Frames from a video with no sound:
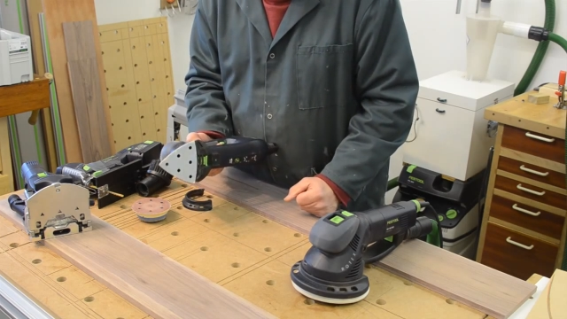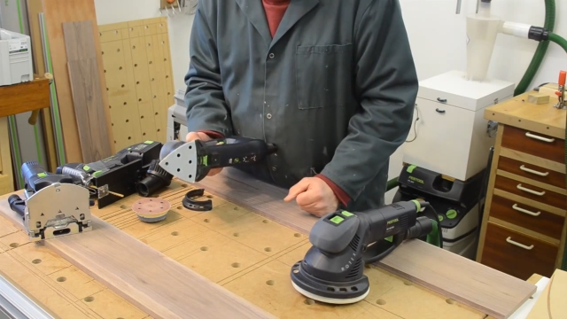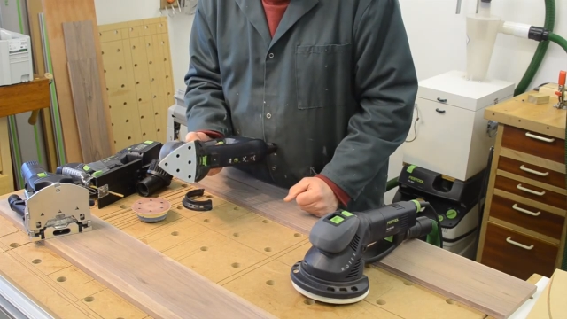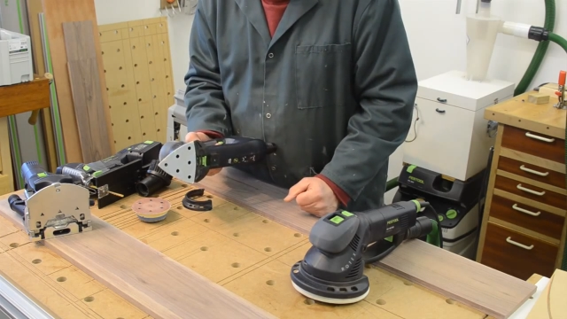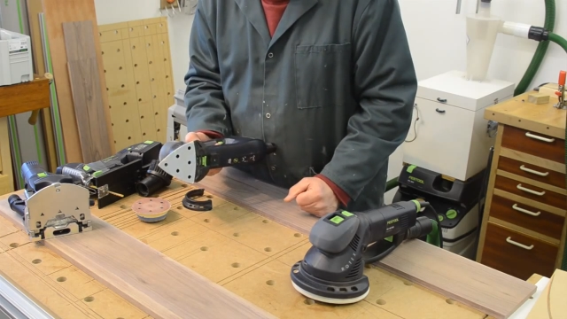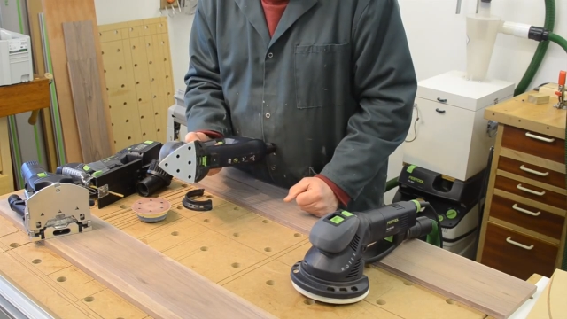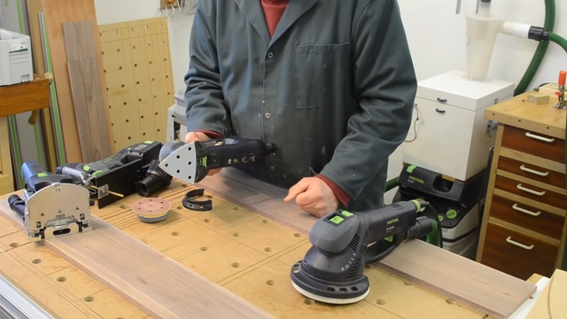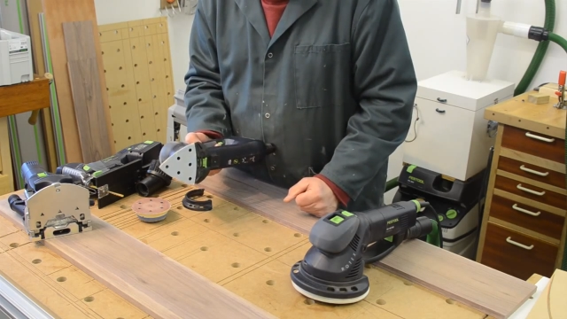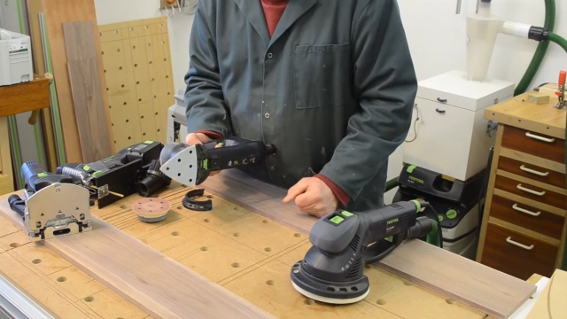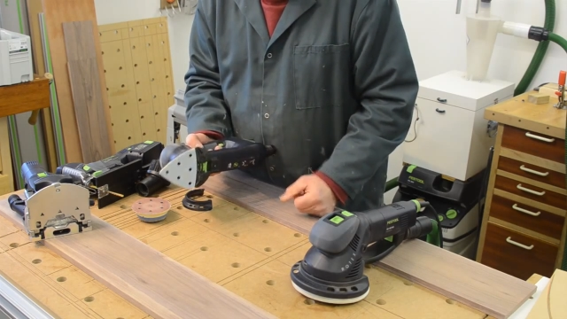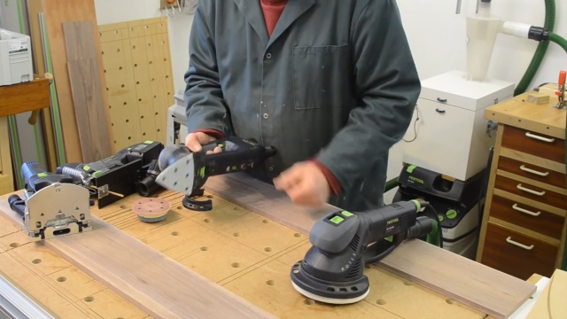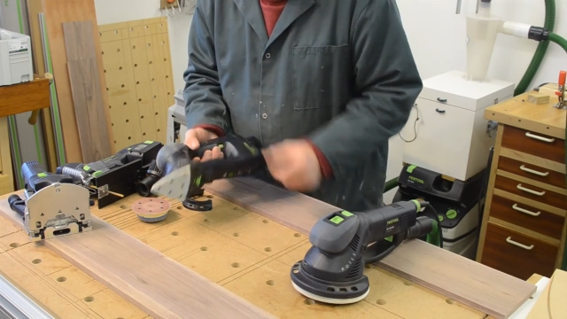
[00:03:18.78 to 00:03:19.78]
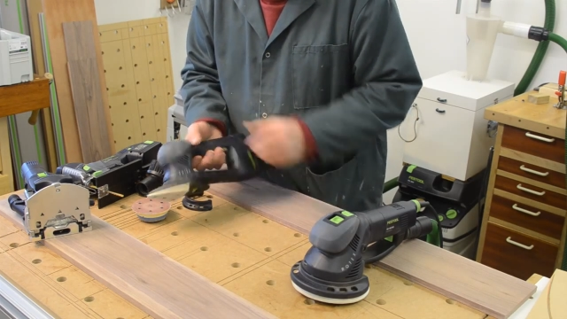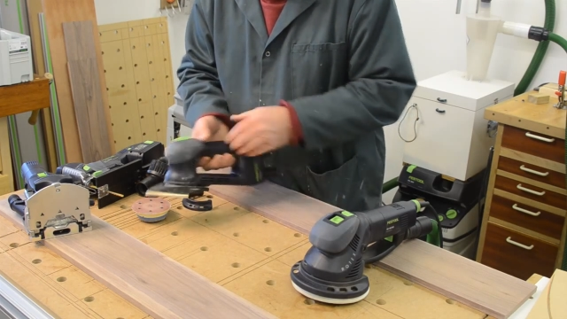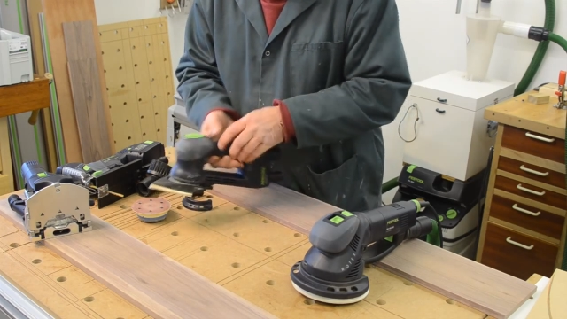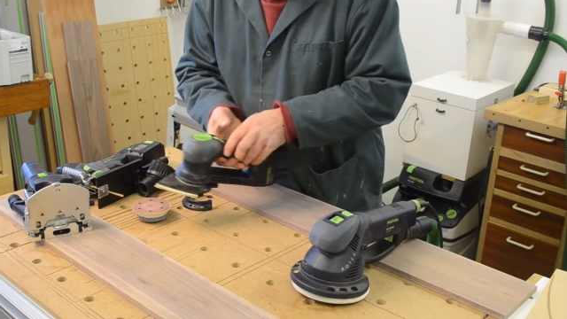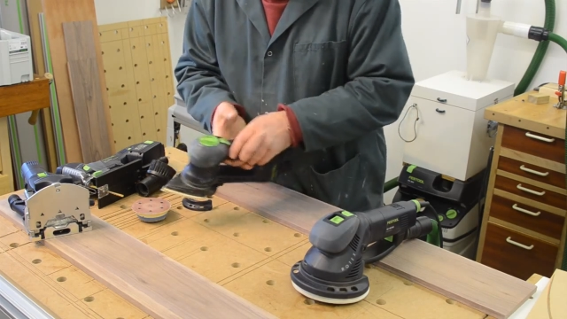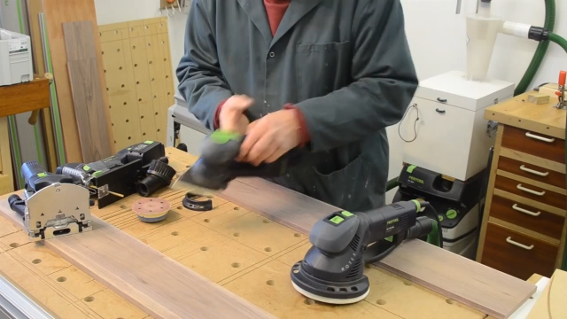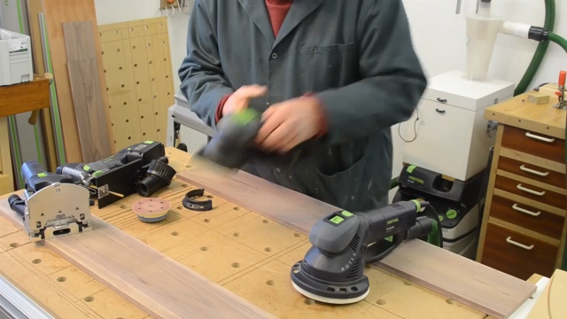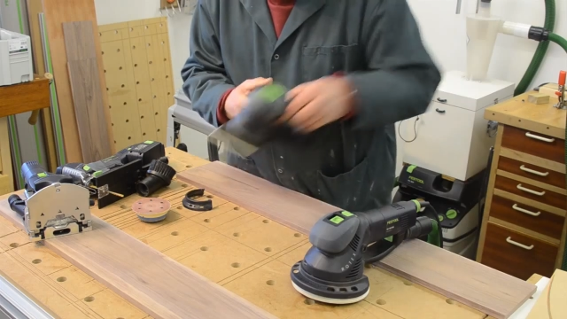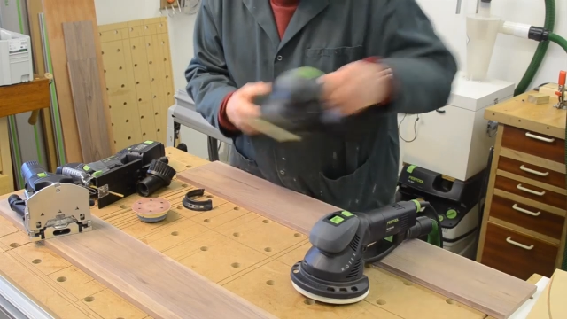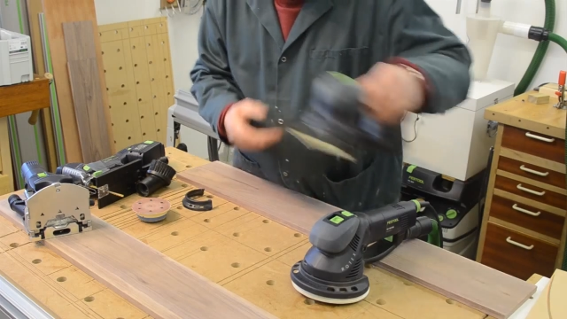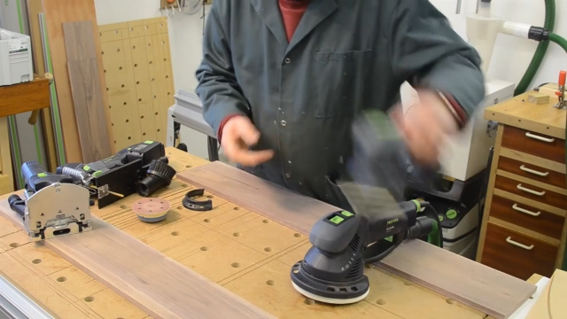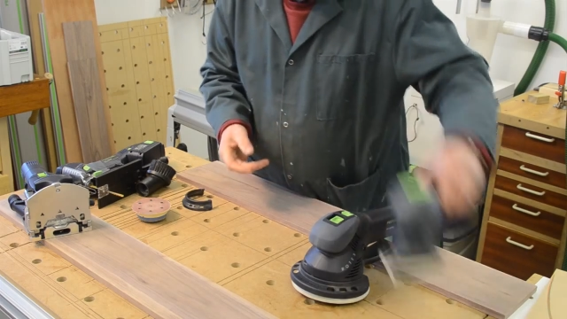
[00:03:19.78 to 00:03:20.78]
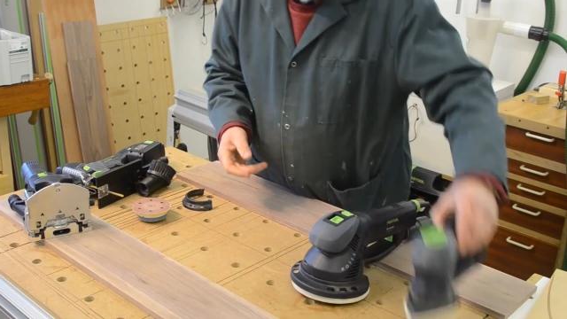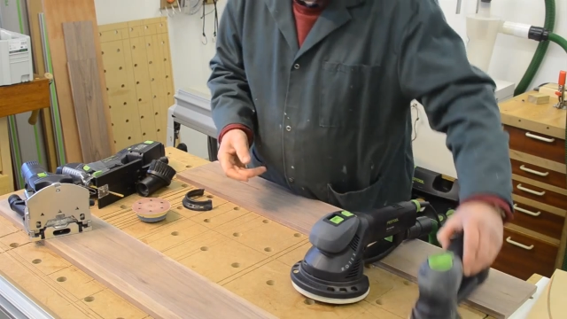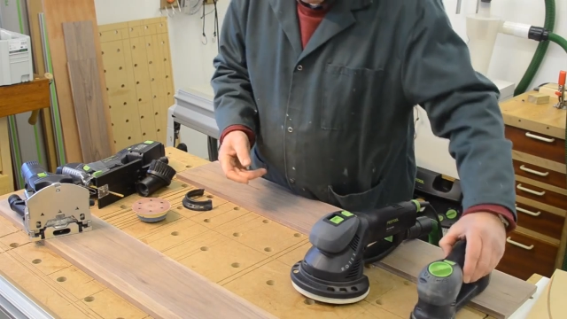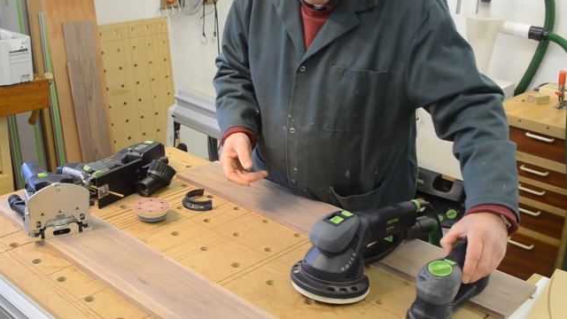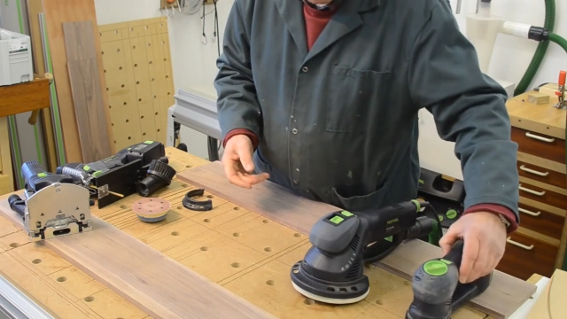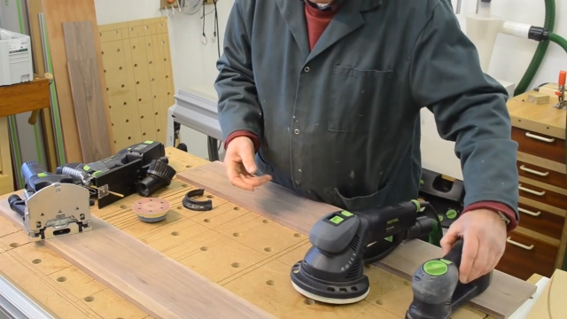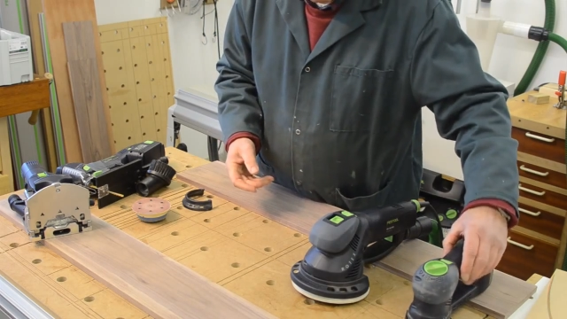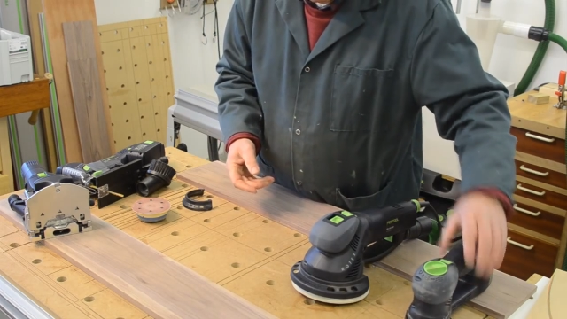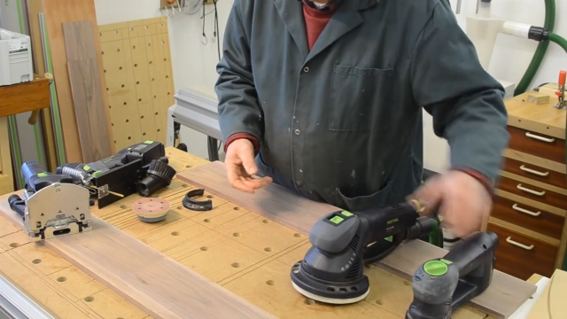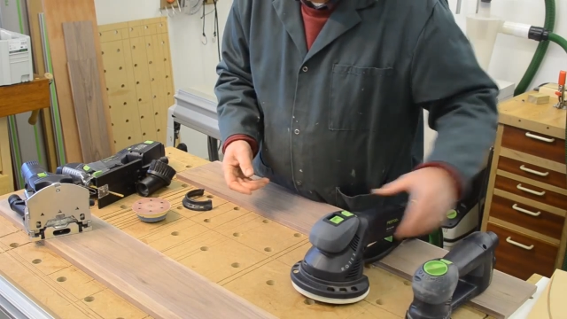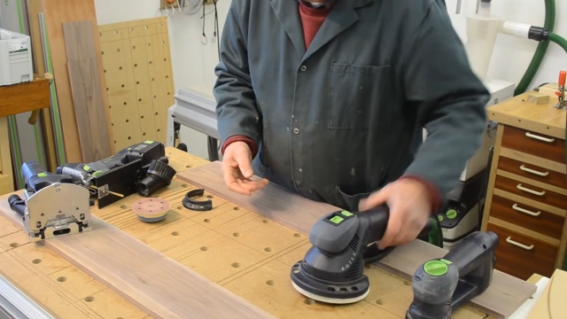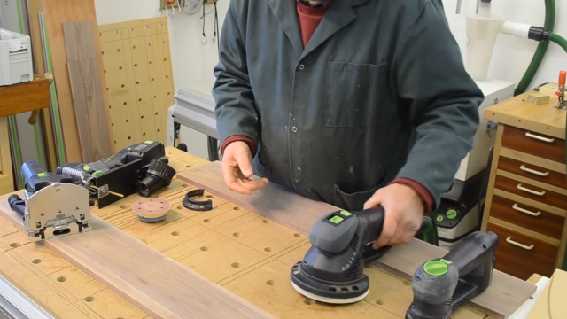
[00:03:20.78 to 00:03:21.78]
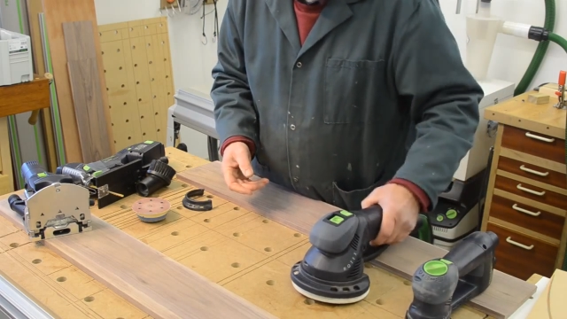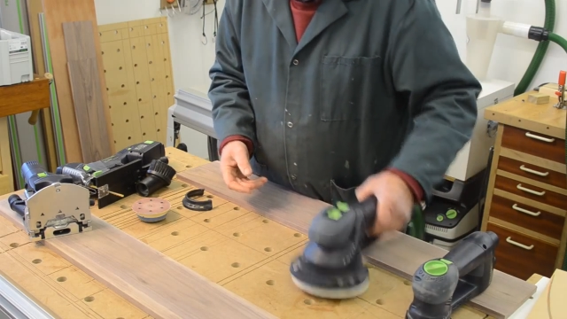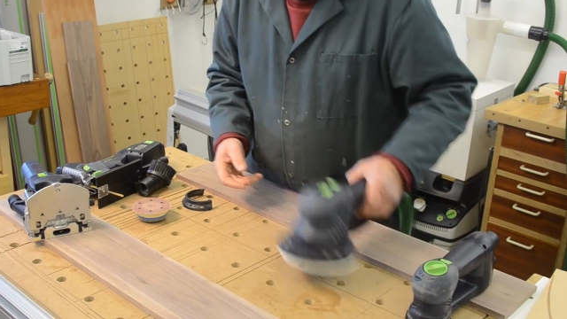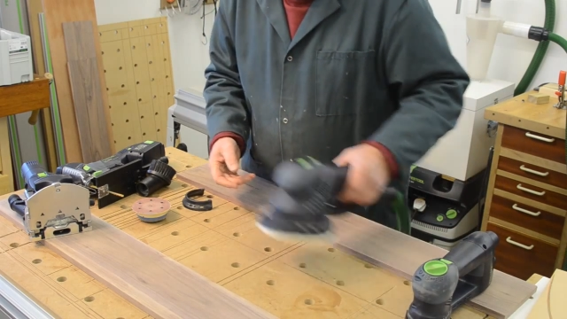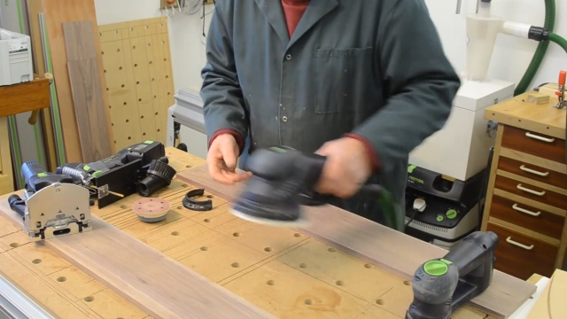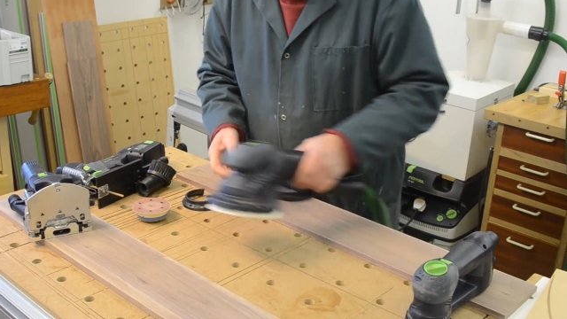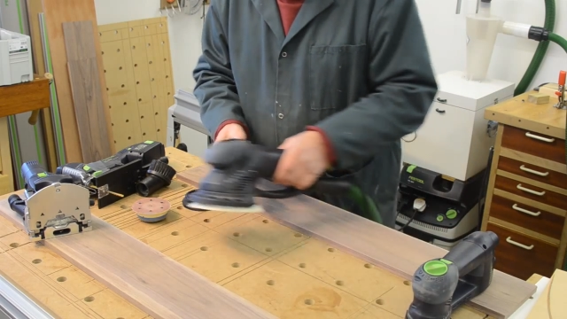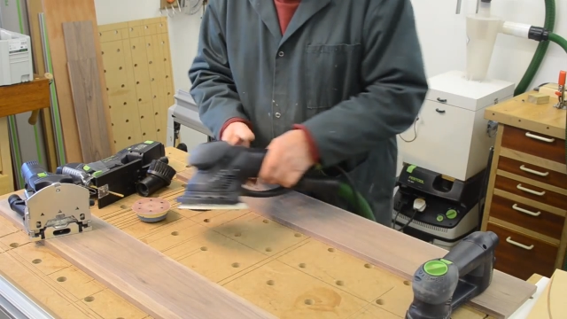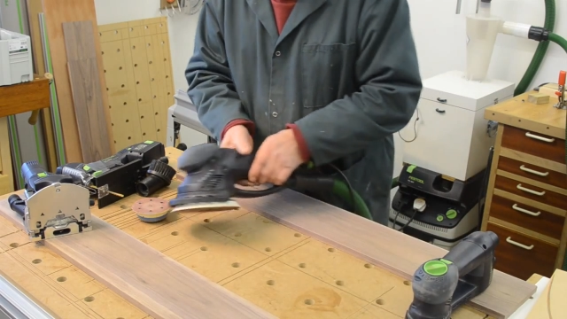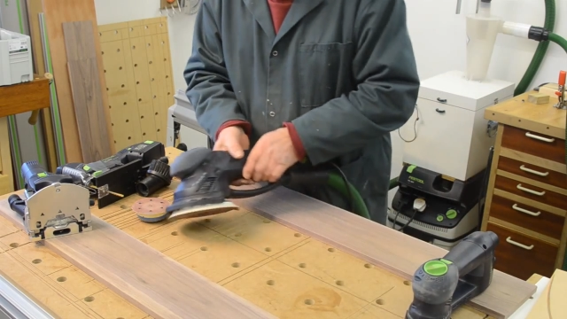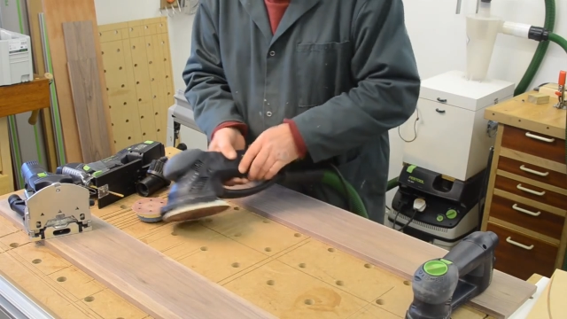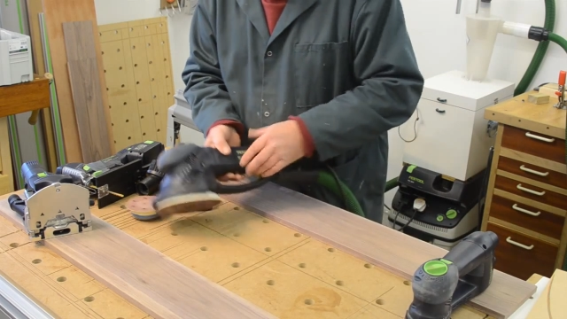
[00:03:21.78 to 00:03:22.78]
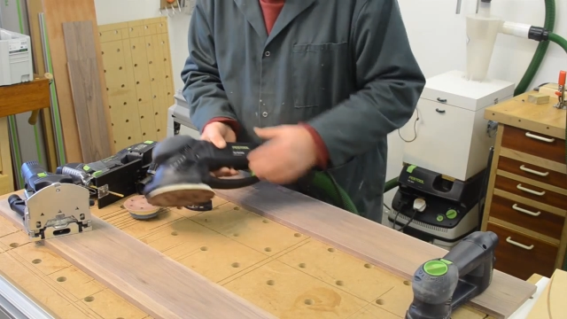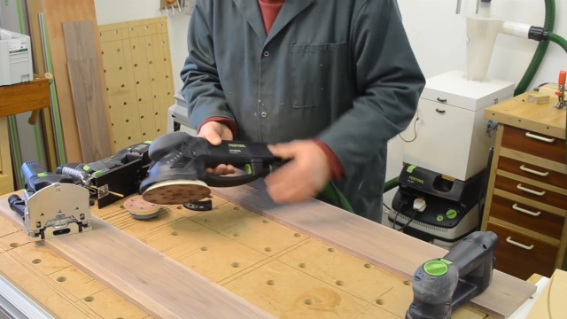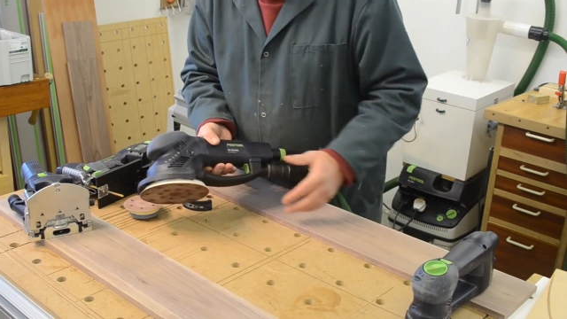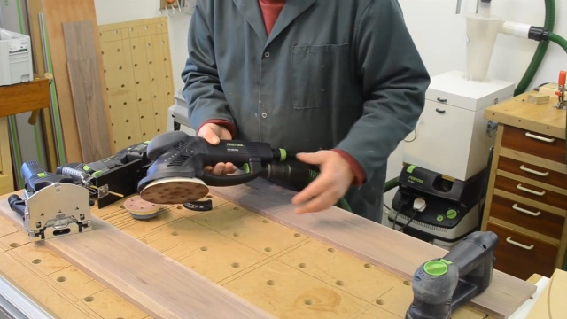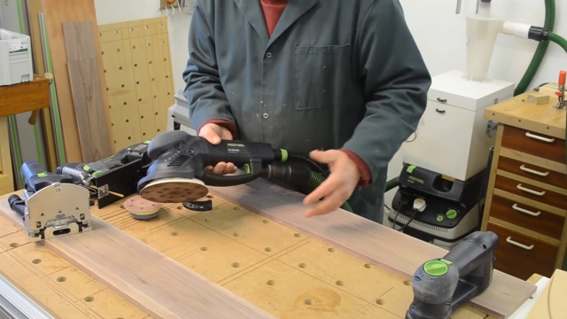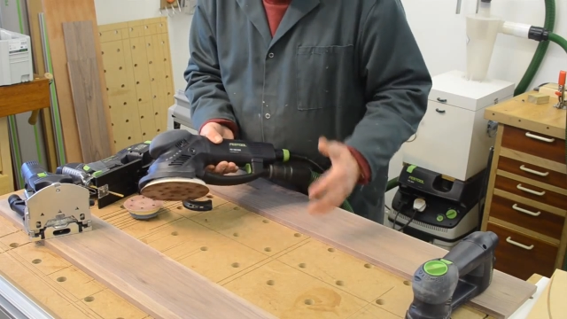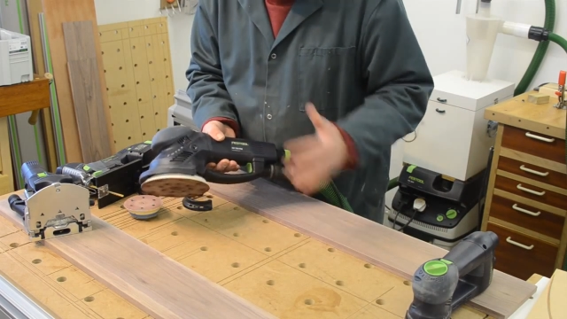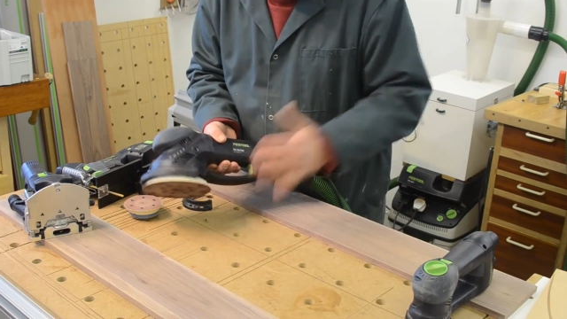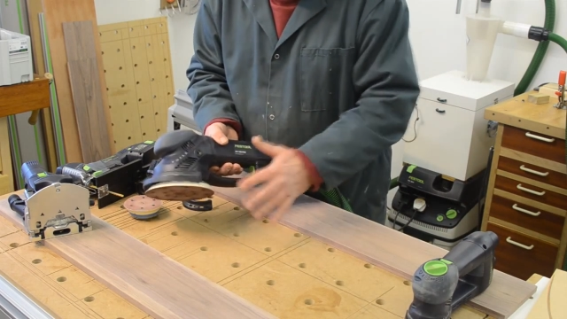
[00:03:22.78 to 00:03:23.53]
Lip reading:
No face is visible, so there are no lips to read.